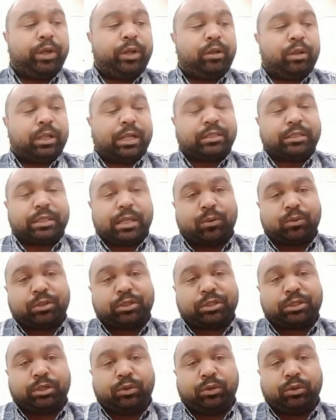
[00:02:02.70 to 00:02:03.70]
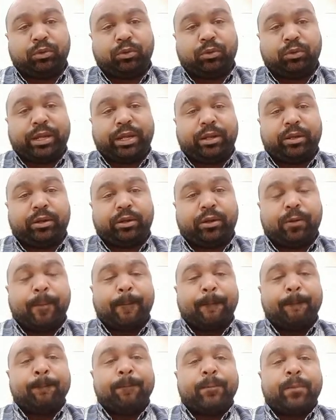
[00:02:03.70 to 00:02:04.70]
as I will show you later.
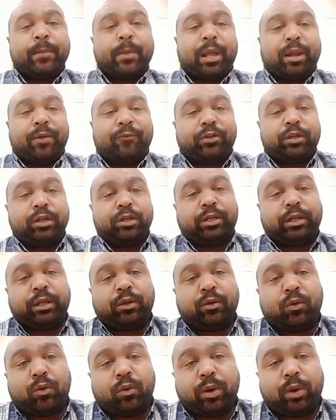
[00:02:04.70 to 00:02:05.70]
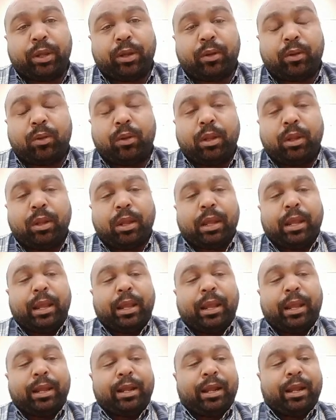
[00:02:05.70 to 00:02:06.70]
I have cooking oil, and
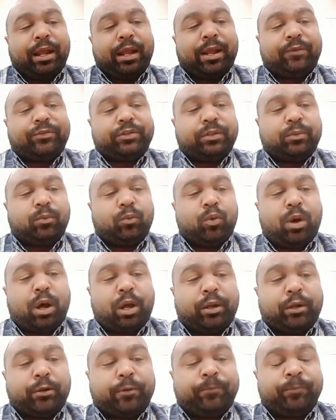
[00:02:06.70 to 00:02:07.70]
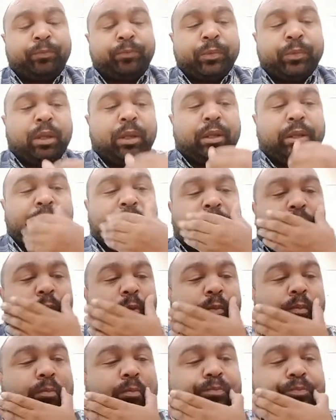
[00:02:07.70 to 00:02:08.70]
I have some water. Now,
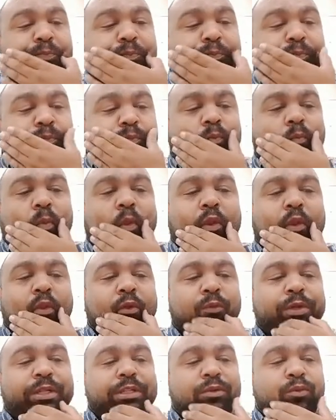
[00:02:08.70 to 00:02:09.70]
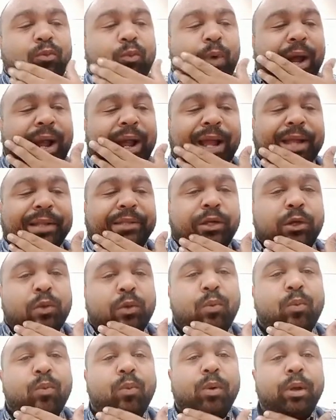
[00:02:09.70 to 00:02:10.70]
the reason why I don't
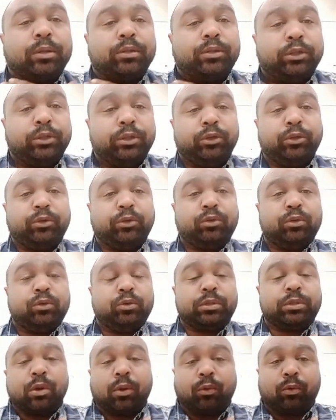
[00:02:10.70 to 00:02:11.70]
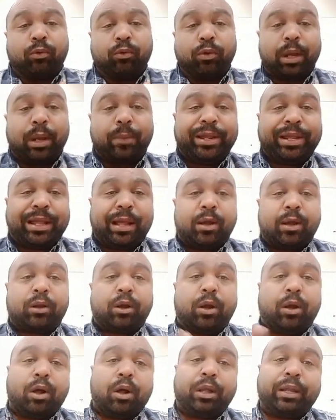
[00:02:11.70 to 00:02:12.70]
want to use rubbing
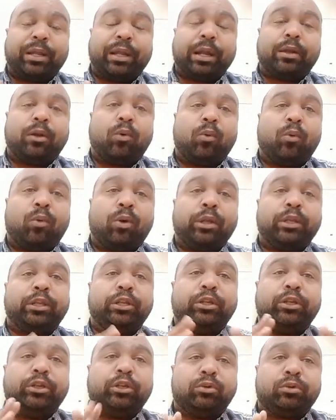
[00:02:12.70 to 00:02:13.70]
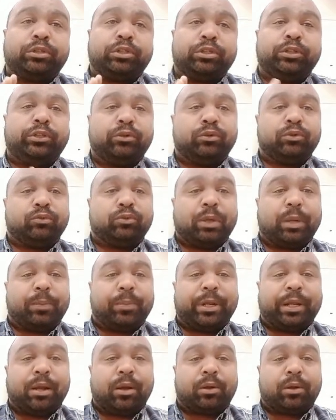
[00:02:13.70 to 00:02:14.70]
alcohol, and I don't want you to use rubbing
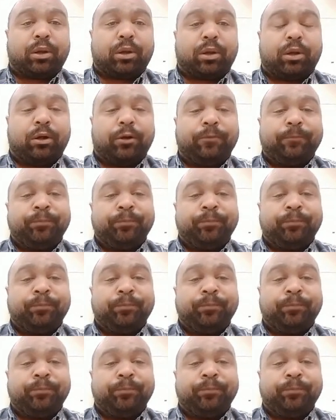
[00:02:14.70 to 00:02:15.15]
alcohol,